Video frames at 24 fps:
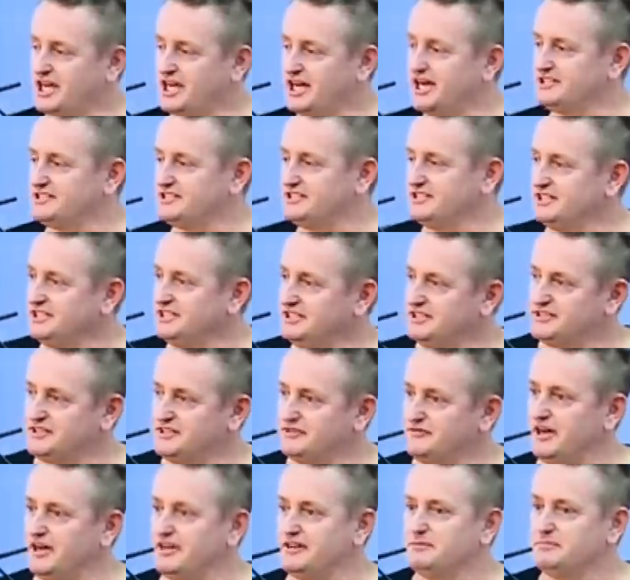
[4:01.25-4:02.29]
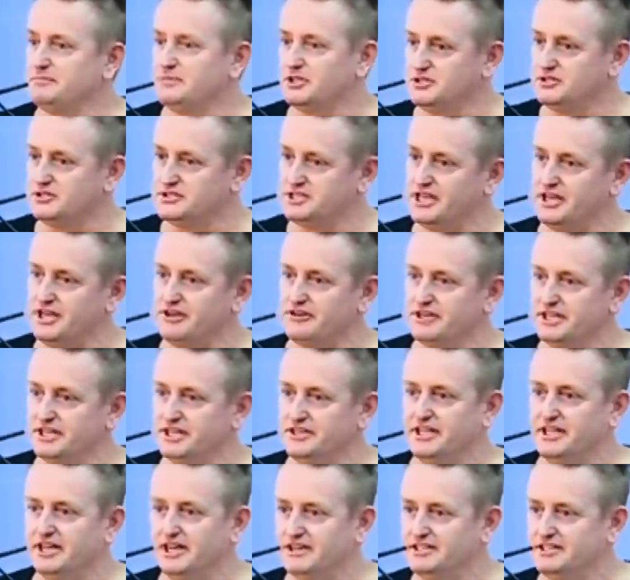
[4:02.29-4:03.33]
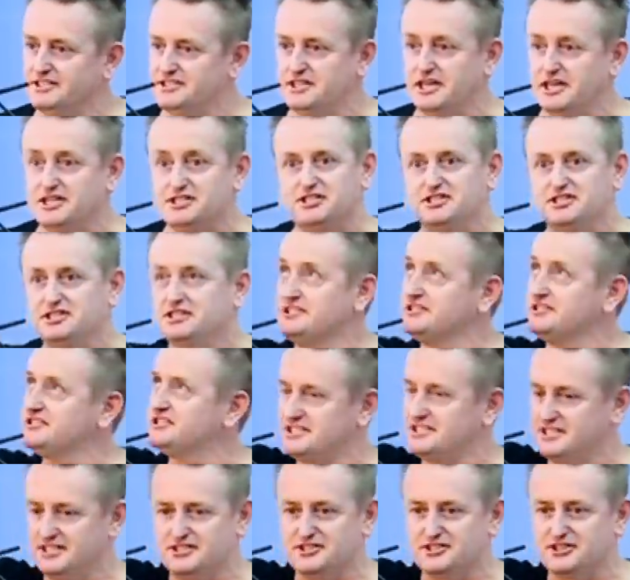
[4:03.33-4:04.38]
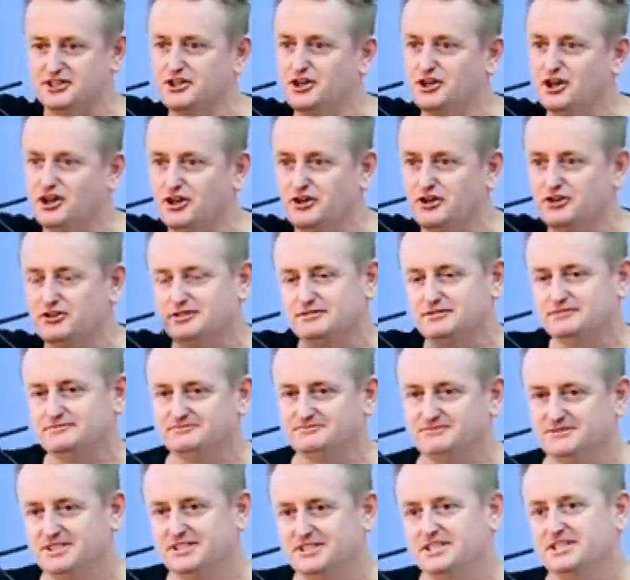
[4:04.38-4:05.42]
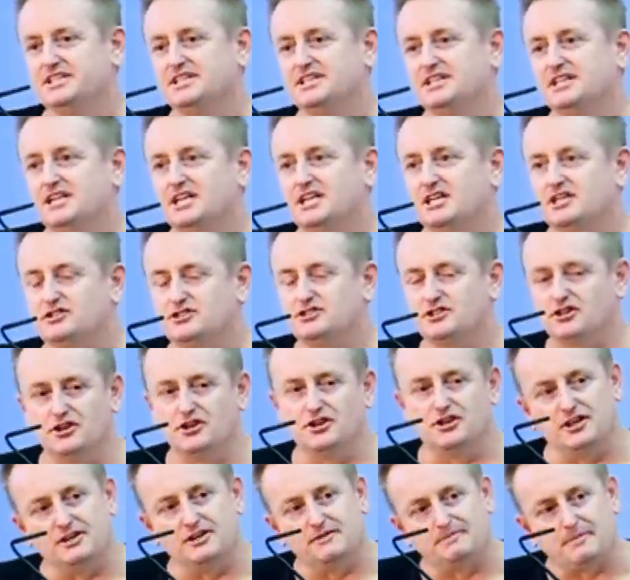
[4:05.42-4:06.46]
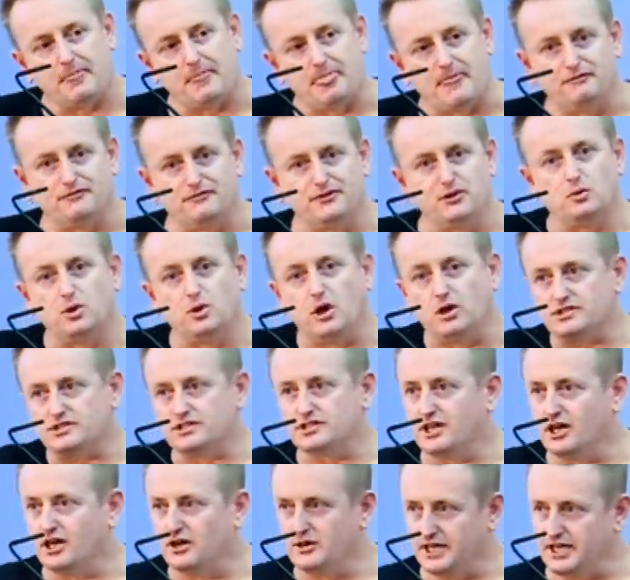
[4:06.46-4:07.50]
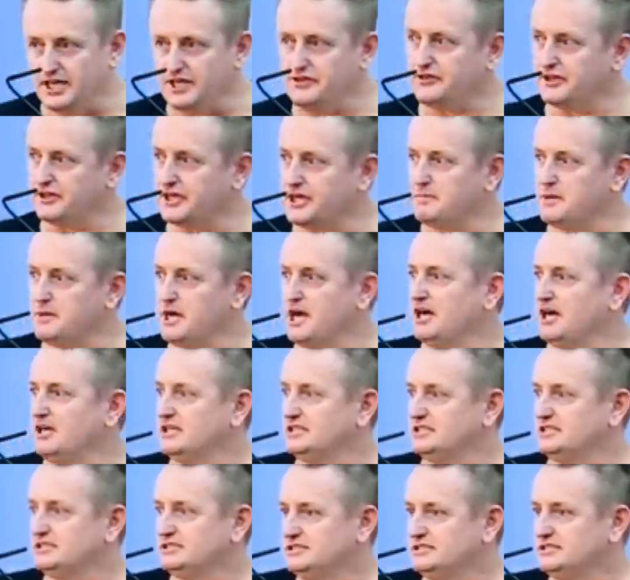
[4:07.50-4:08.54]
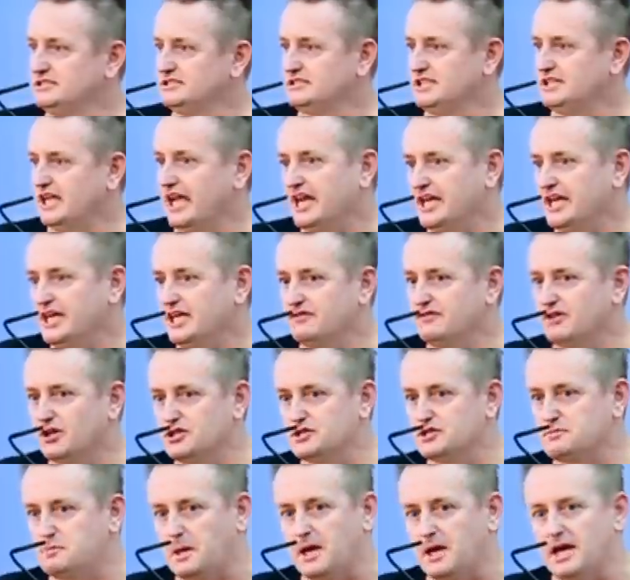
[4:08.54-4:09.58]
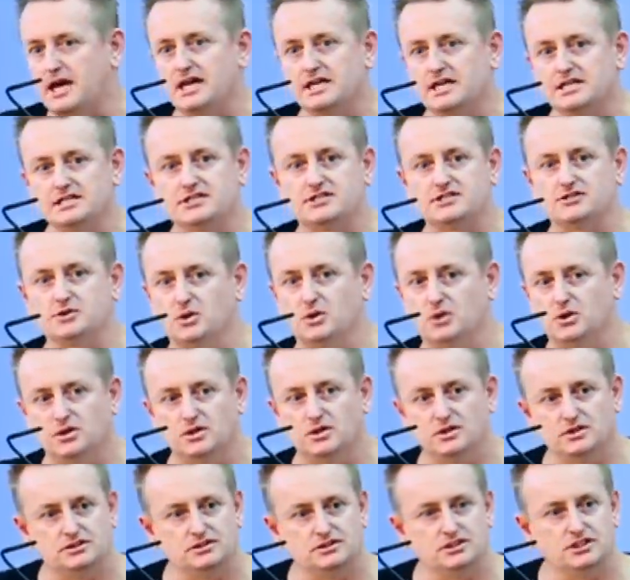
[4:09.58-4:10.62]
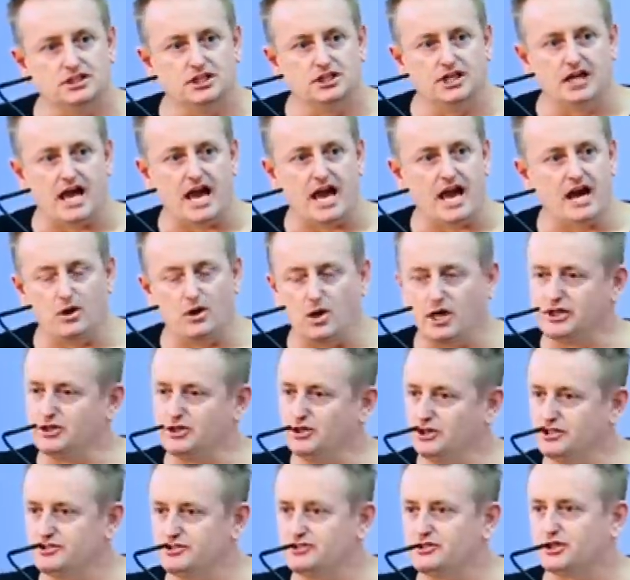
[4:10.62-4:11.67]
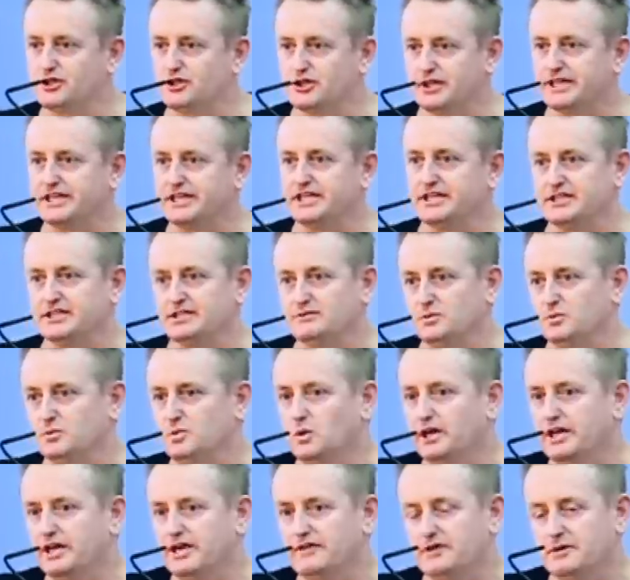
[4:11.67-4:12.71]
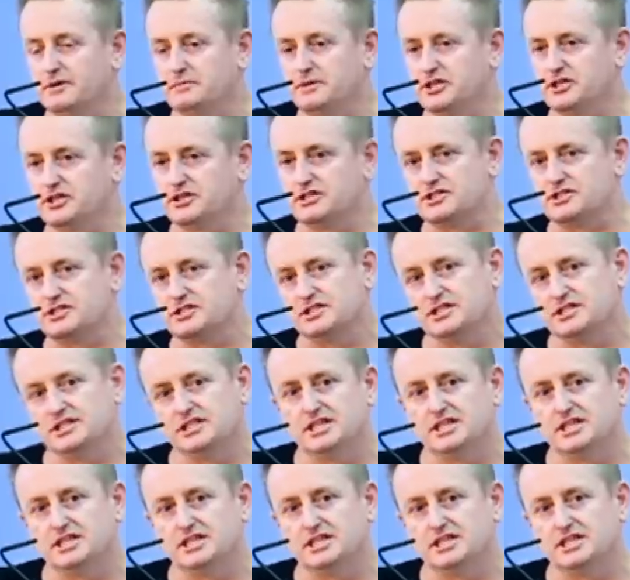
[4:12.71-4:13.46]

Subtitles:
hard to fathom, because here in India, Sachin is a god. So if you want to know anything about any of those players, or how I got into cricket or whatever, because